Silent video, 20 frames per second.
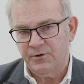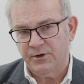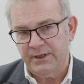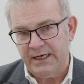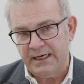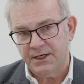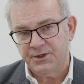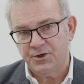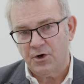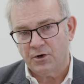you
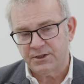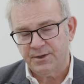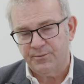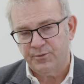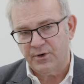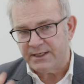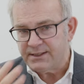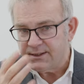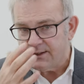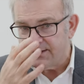need a doctor
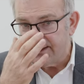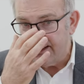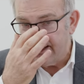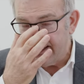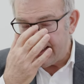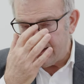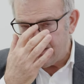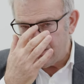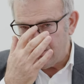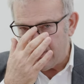present in
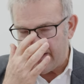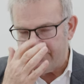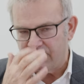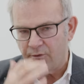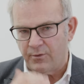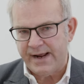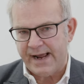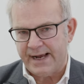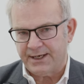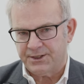case you have a
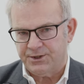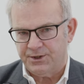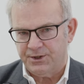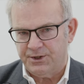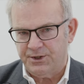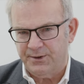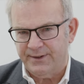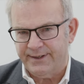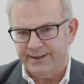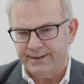reaction
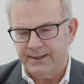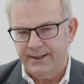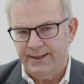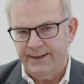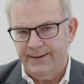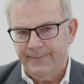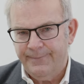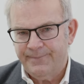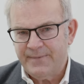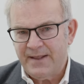to it.
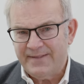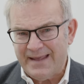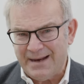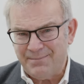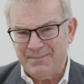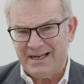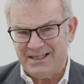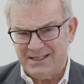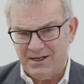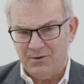That
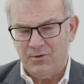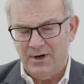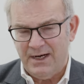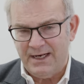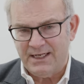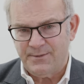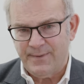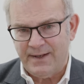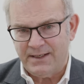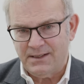makes it really
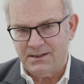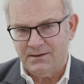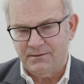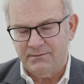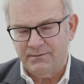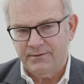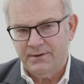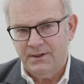expensive.